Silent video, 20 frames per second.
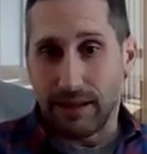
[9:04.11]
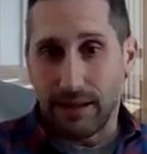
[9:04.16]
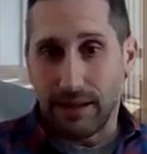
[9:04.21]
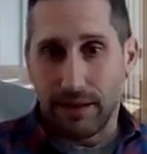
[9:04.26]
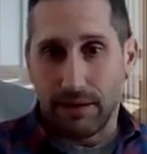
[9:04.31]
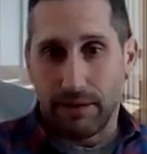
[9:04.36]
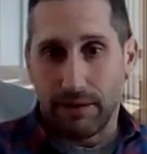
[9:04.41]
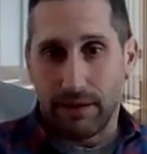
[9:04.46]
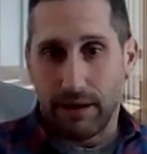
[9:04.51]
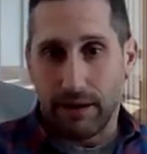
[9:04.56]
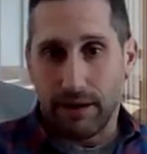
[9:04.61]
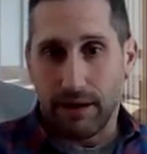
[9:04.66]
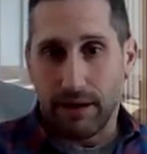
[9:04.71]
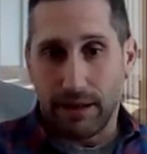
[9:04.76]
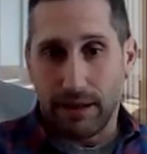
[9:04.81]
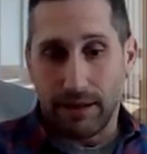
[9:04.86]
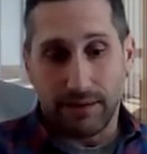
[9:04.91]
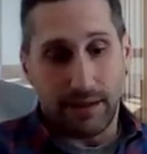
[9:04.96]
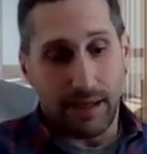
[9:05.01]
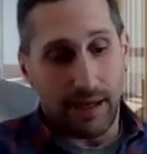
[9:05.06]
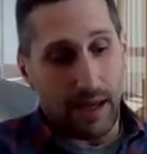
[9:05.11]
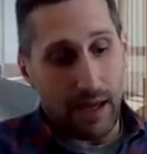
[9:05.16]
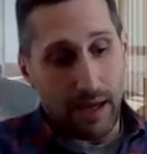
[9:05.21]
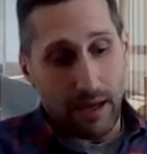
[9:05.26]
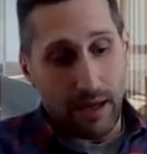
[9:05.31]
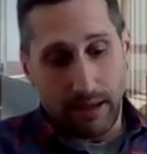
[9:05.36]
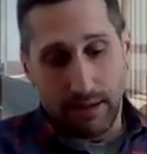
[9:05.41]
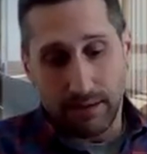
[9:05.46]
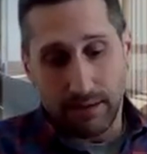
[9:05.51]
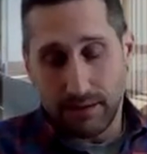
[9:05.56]
They're going to say,
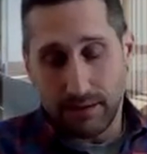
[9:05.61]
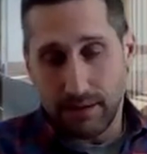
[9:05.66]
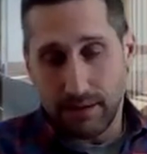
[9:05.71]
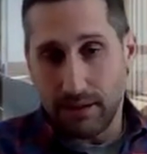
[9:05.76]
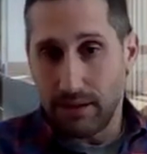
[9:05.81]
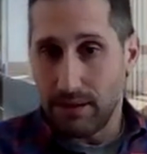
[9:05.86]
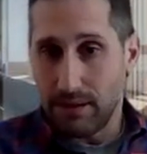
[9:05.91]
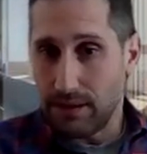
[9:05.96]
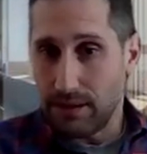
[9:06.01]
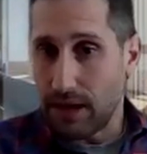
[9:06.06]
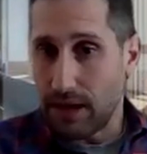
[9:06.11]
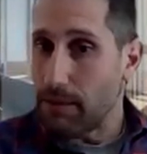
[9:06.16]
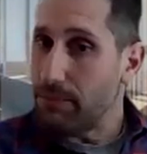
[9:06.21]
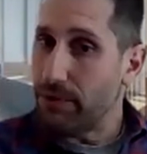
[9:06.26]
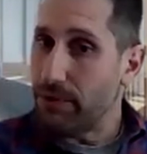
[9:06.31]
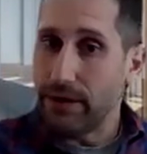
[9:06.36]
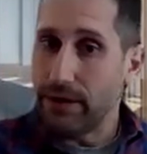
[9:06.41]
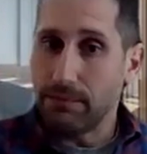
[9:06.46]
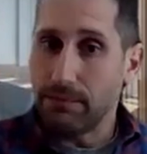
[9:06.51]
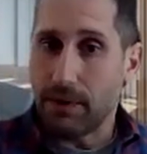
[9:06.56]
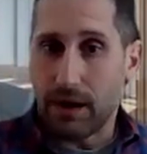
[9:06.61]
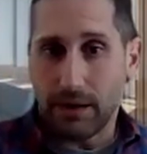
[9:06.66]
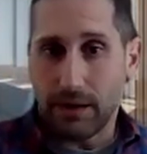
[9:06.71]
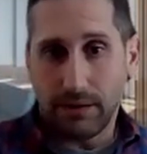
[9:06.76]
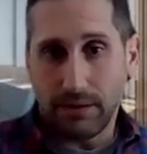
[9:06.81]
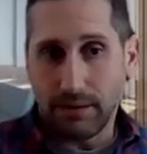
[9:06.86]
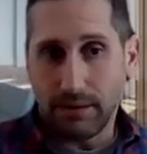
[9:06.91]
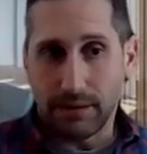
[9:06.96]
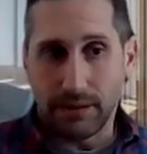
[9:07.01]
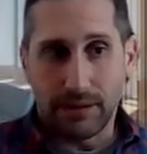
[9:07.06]
hey, here's the operating
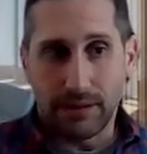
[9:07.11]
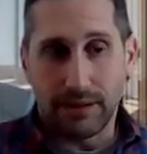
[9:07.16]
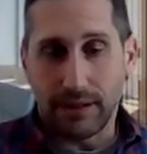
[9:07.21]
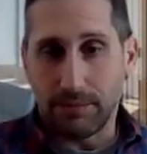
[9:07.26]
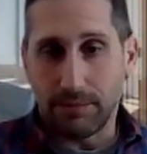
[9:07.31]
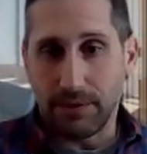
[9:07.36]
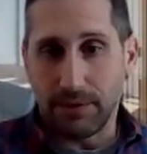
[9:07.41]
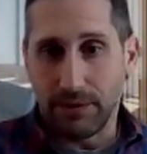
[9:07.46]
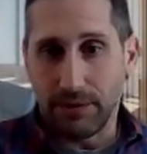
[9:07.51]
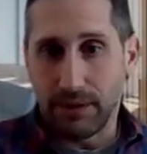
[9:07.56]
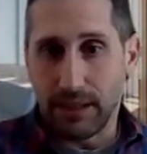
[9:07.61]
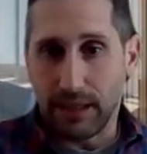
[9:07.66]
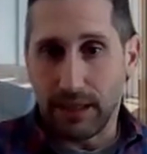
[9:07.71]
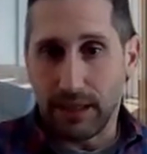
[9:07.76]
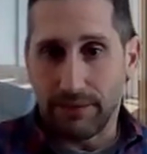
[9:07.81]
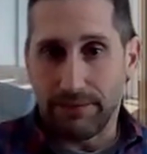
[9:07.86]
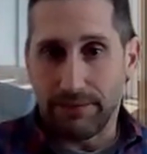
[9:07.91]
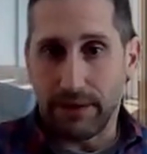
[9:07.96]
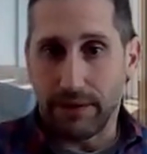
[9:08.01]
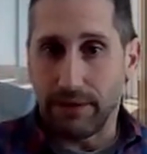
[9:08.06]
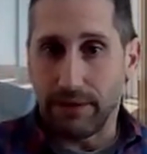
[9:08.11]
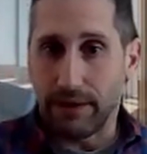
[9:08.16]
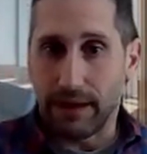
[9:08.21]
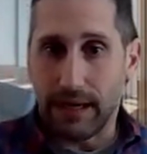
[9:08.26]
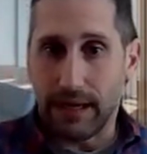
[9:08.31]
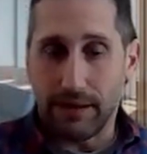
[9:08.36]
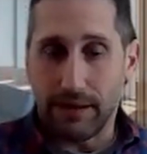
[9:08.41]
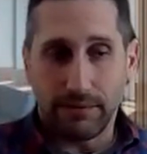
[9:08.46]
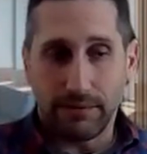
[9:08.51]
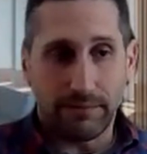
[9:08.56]
model, and it's up to you to kind of figure it
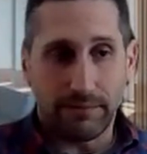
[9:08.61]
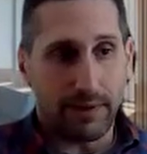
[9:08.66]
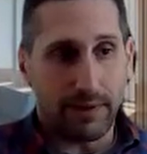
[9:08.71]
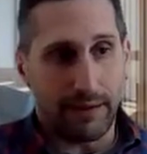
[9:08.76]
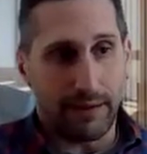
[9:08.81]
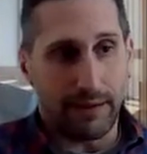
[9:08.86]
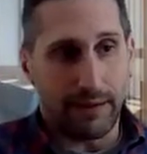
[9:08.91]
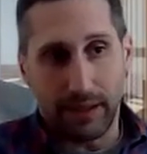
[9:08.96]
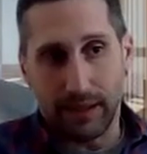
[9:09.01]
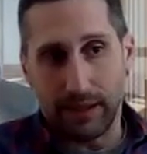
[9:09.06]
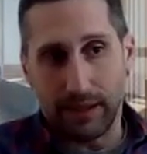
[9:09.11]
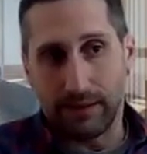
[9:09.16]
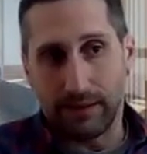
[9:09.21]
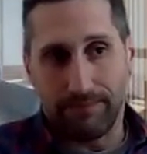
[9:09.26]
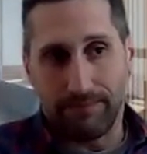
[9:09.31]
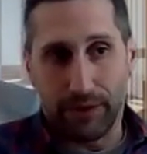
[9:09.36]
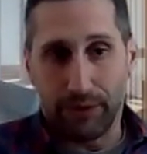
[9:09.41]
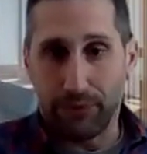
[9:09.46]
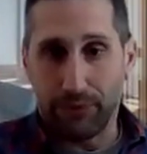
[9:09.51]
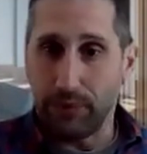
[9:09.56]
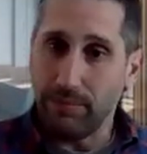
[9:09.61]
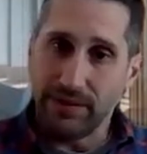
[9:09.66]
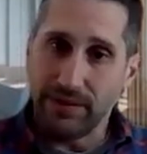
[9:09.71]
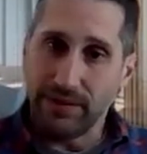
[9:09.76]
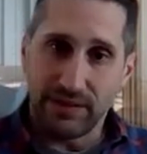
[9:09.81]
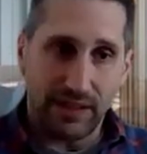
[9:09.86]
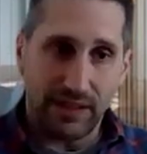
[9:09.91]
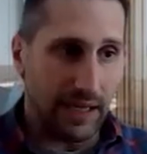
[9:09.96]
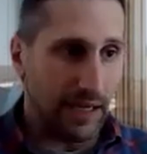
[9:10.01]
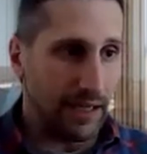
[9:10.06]
out. I've been on the 3P
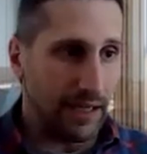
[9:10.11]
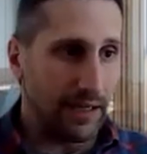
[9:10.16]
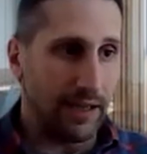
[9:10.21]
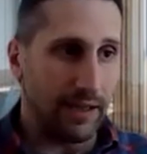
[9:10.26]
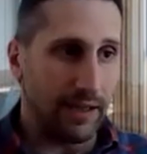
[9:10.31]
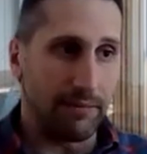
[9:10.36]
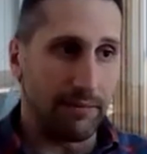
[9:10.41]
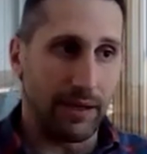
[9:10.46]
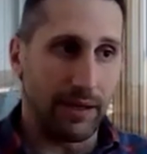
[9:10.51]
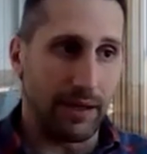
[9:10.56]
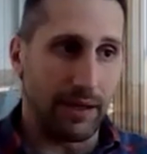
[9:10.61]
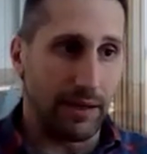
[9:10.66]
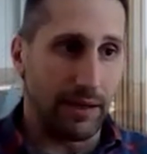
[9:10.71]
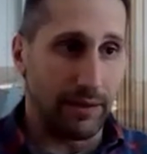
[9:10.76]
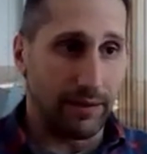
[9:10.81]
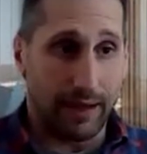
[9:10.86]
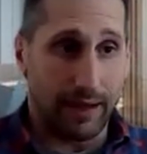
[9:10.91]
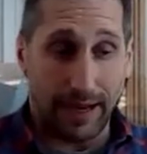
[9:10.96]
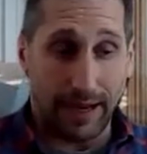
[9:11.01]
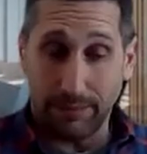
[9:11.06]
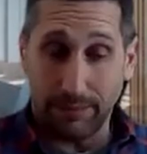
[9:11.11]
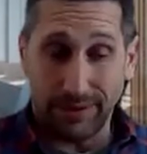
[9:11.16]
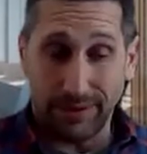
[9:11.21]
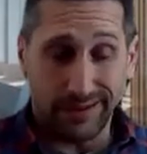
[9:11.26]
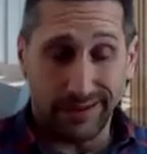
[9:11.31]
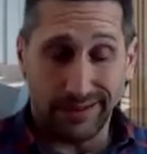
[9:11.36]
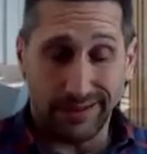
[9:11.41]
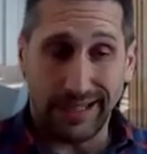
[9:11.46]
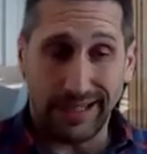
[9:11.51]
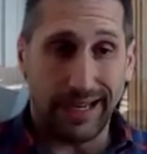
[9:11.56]
side. I've been on
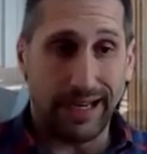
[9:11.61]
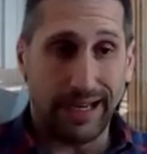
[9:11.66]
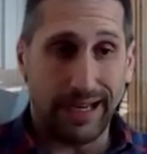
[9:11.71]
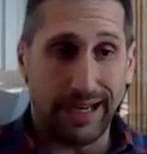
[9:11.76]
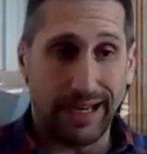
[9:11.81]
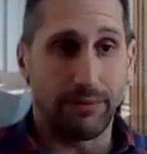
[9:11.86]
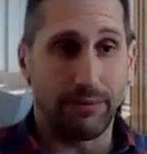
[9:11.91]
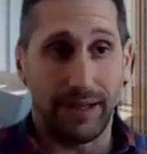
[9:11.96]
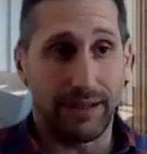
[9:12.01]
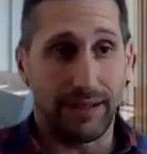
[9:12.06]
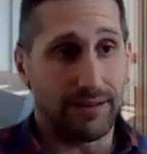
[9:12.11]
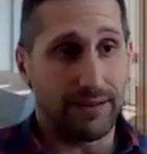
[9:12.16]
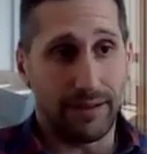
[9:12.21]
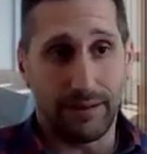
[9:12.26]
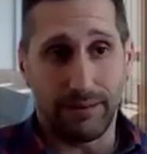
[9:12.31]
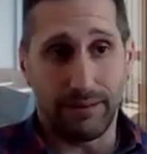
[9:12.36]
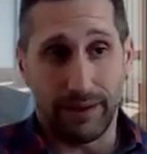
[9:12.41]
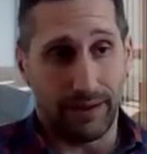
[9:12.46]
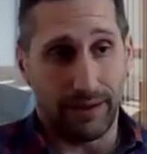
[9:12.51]
hybrid side with Nestle.